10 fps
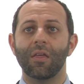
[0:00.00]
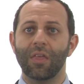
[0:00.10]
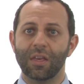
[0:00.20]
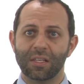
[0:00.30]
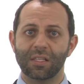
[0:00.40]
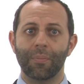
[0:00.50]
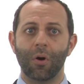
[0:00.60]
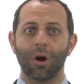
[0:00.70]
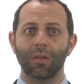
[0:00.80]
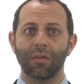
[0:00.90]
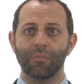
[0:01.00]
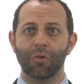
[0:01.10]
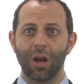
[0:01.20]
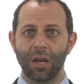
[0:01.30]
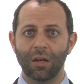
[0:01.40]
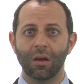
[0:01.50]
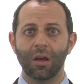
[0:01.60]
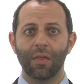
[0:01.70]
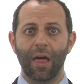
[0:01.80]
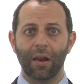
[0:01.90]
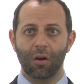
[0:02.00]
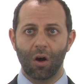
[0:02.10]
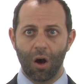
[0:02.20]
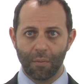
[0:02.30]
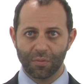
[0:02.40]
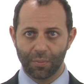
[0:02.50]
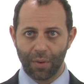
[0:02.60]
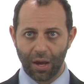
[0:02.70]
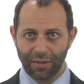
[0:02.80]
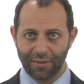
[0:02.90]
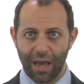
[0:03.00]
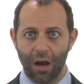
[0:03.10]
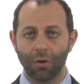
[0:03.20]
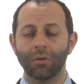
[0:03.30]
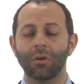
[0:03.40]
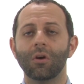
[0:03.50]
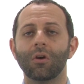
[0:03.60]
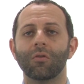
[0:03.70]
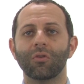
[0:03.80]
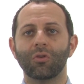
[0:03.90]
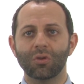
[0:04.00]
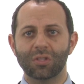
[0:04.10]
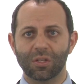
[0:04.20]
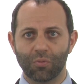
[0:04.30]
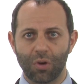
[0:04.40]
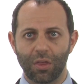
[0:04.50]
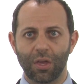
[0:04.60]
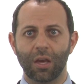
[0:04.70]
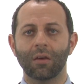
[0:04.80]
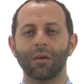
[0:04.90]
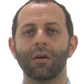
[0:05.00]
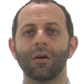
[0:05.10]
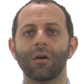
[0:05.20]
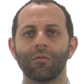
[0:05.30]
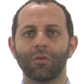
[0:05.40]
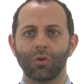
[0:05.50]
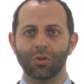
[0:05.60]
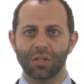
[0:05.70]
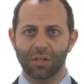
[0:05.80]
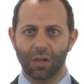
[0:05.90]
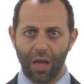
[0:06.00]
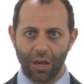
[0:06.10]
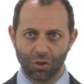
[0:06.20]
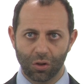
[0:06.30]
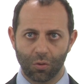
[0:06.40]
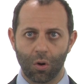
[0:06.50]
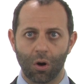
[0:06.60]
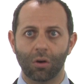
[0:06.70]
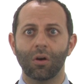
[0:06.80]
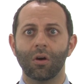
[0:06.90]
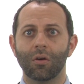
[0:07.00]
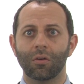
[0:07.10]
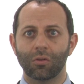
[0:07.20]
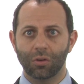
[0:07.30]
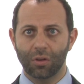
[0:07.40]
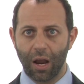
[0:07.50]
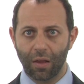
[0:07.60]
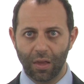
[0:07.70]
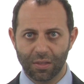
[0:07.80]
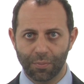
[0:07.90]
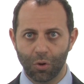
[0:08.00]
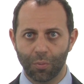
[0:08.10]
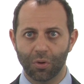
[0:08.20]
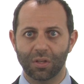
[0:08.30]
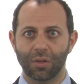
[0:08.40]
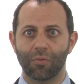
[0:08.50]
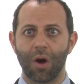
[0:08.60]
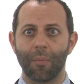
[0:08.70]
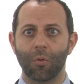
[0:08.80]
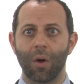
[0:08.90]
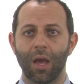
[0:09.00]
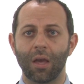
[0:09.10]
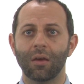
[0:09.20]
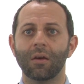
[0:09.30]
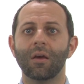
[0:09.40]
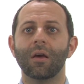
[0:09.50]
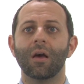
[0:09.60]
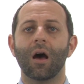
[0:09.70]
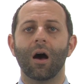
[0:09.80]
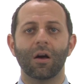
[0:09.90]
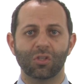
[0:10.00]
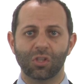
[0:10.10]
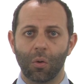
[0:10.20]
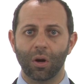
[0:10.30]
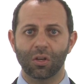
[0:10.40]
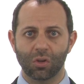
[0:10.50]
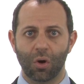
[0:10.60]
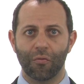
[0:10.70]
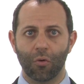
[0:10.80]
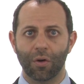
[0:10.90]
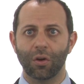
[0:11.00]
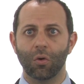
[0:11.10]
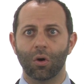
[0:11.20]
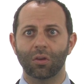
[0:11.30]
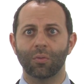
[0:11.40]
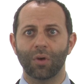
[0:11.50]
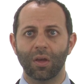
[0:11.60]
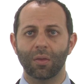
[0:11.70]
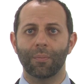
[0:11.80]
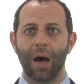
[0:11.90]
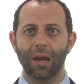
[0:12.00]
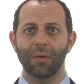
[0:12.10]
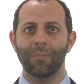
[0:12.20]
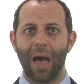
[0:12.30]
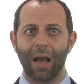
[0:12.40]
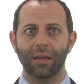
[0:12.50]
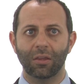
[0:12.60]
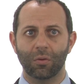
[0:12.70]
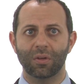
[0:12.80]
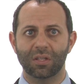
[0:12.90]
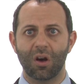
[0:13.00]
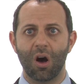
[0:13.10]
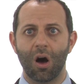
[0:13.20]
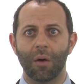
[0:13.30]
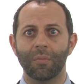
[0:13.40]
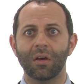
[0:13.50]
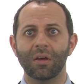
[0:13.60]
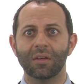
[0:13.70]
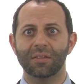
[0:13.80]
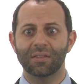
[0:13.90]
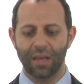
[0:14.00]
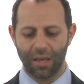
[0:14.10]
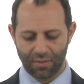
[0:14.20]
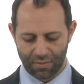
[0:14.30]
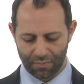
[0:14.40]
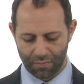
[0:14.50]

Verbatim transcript: This is the part of the brain that calms the body down, reduces breathing, reduces glandular work, dilates the pupils in the proper way, uh, so on and so forth, in order to bring the body back into its calm state.